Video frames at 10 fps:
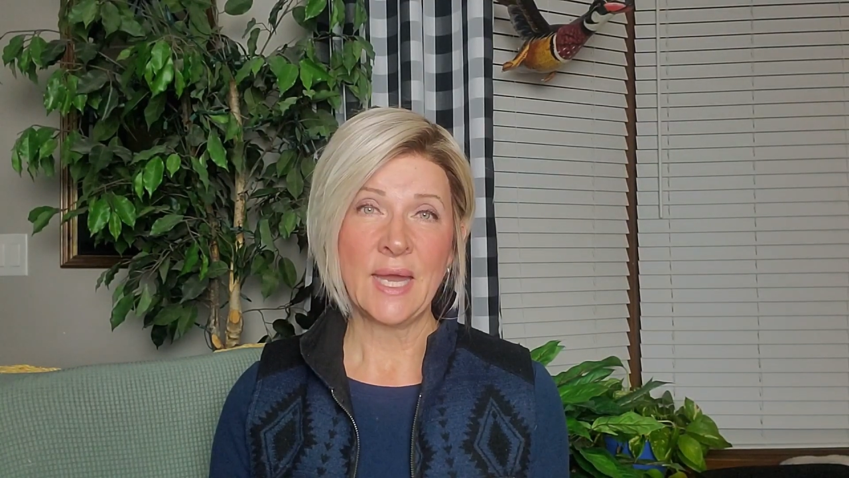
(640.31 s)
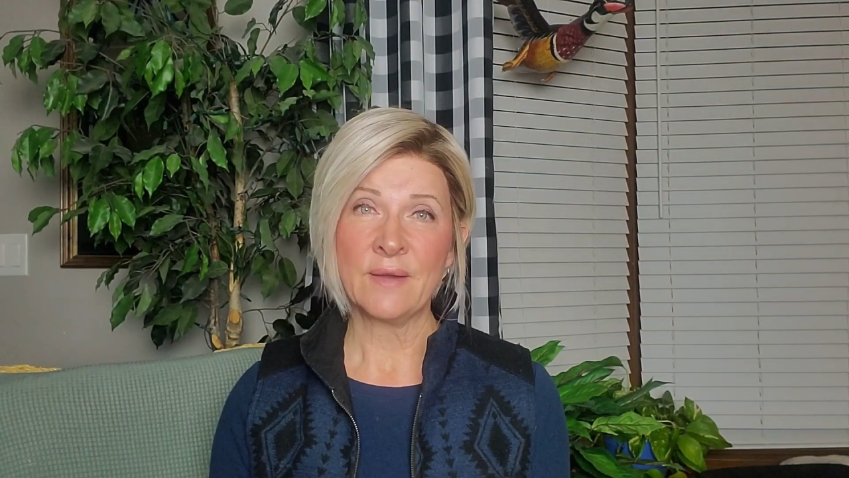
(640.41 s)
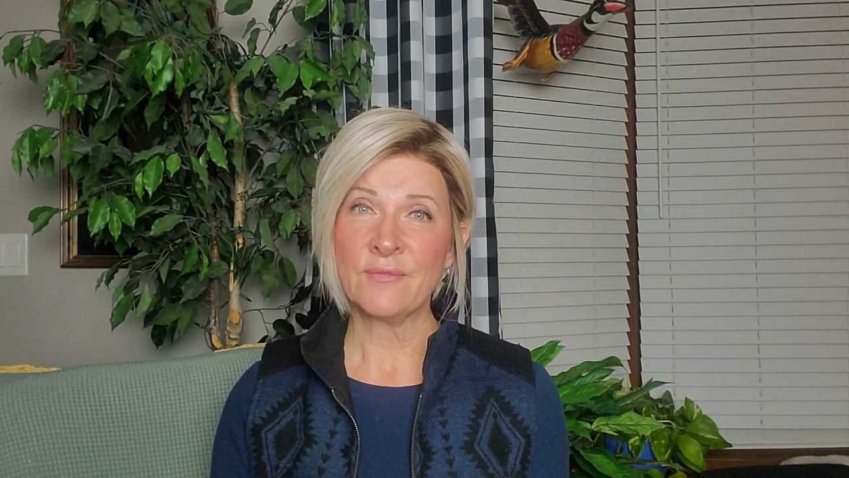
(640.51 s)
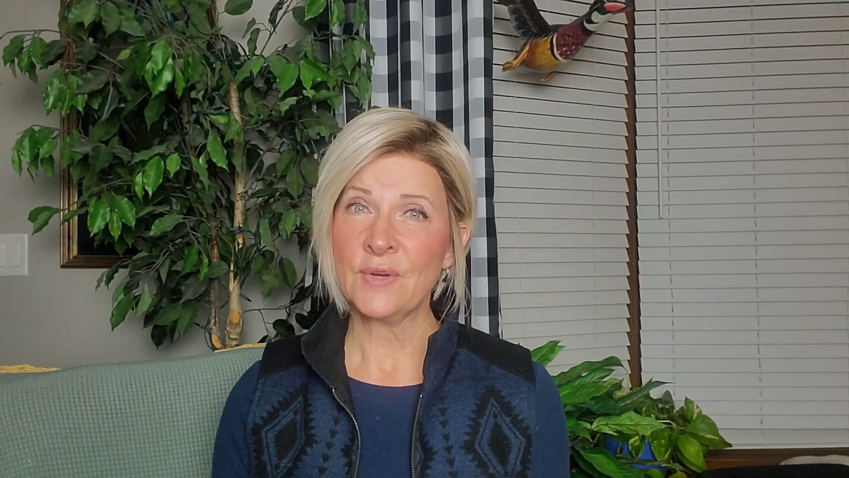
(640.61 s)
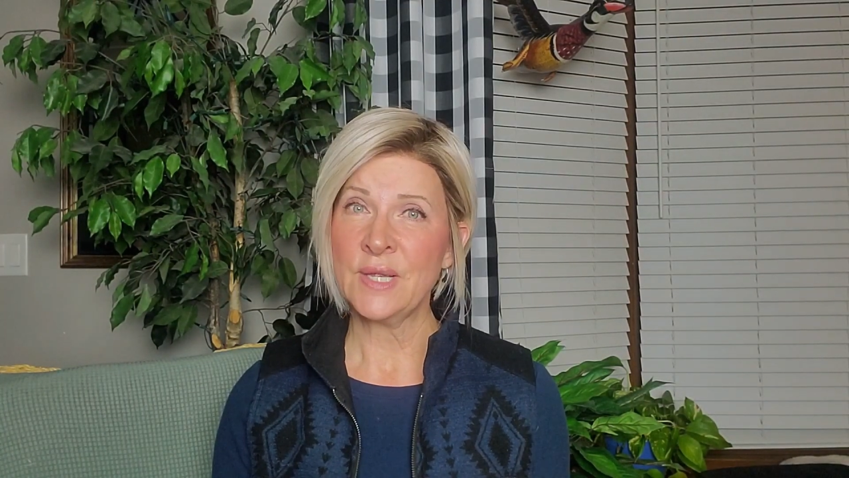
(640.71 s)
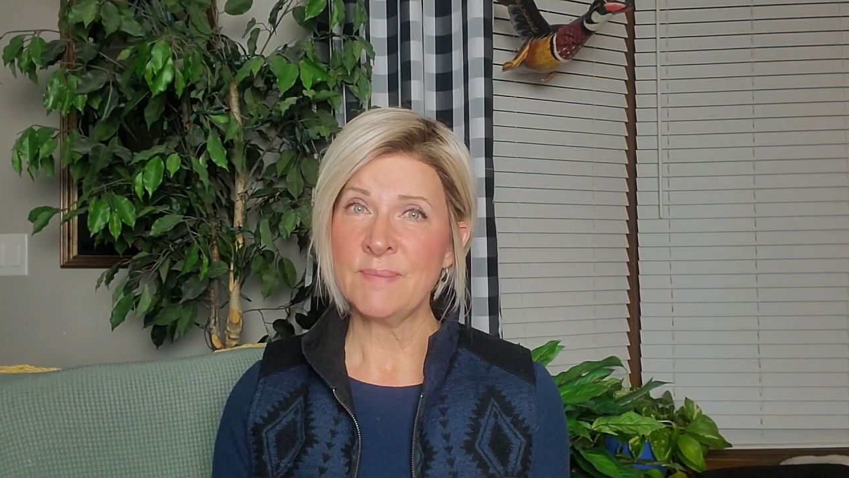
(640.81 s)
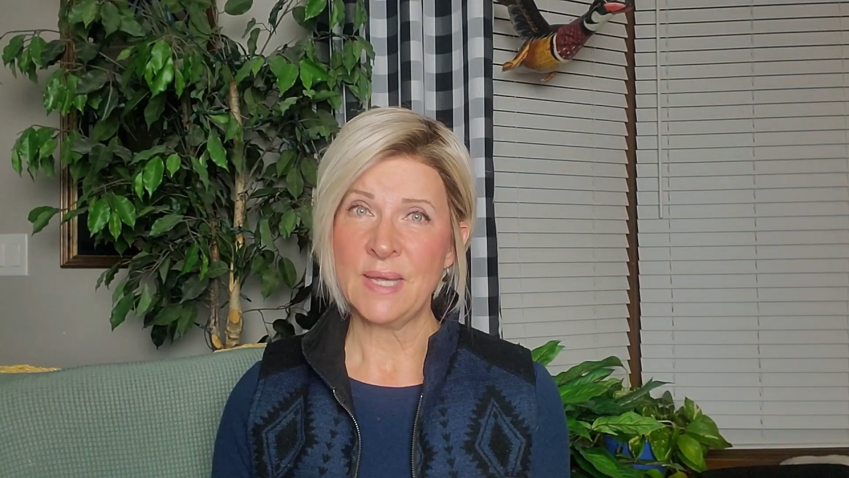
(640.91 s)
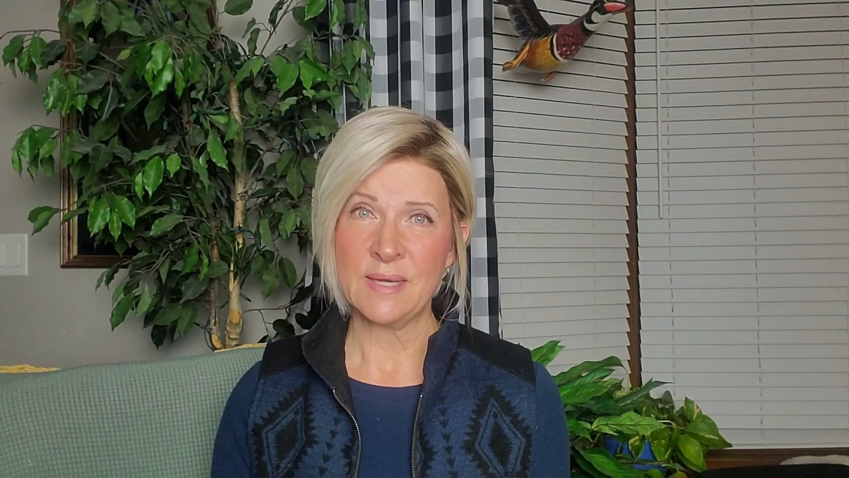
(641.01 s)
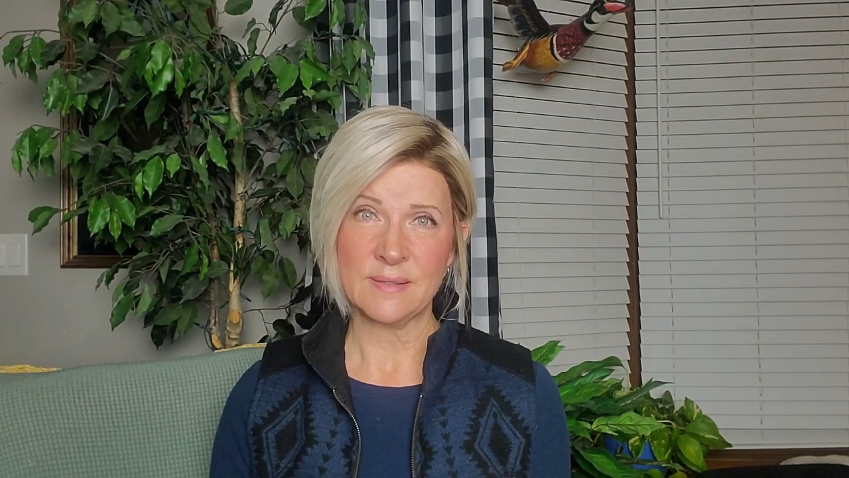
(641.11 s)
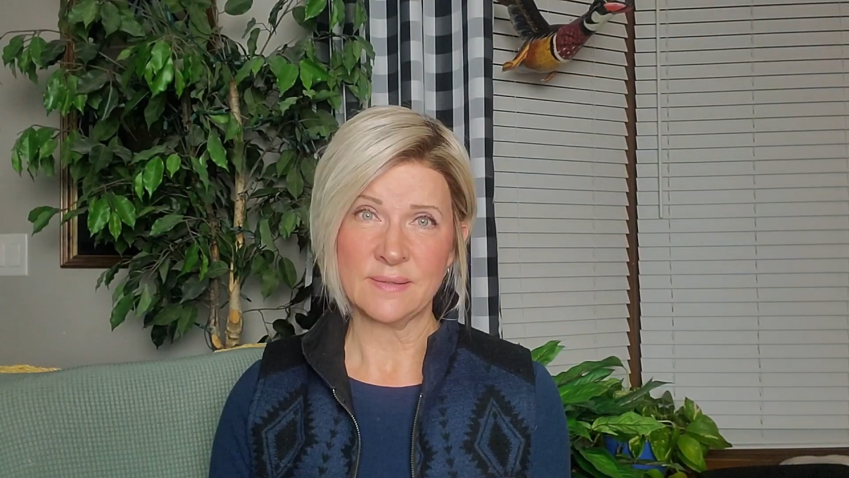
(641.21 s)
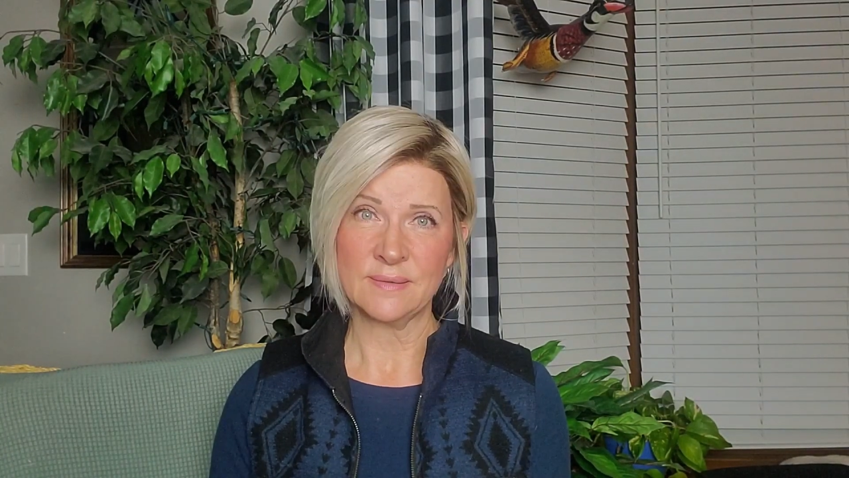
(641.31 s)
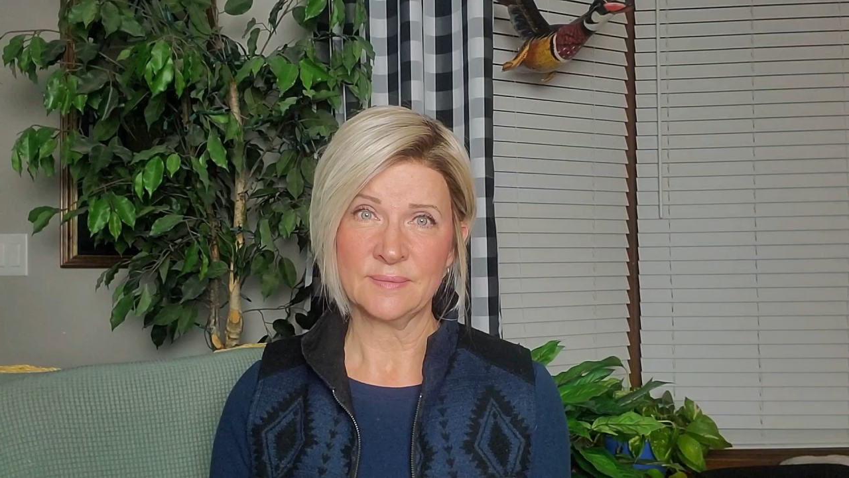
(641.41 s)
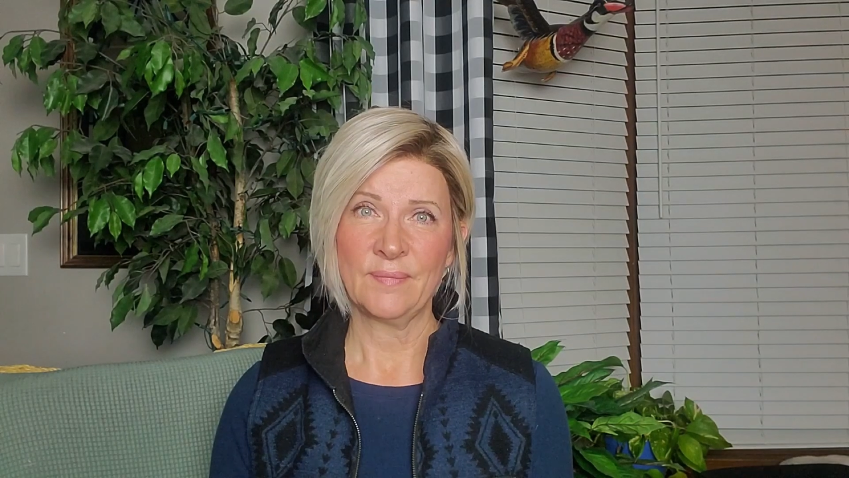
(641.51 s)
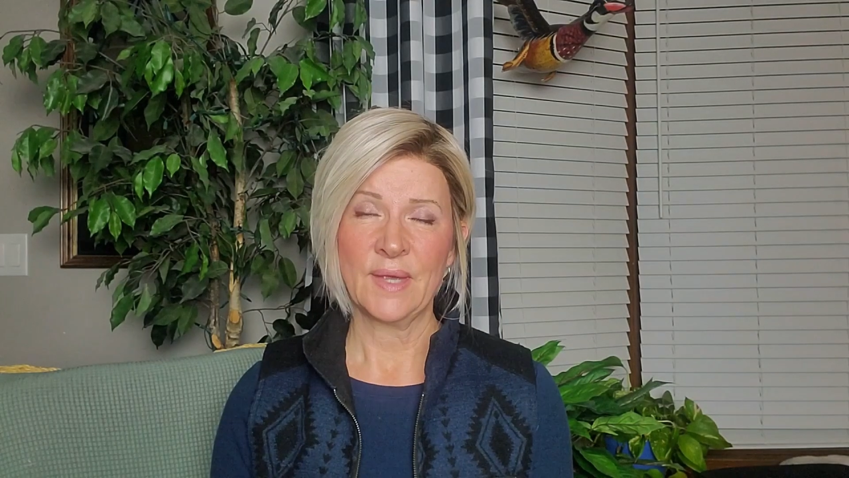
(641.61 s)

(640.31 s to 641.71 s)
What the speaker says: every meal.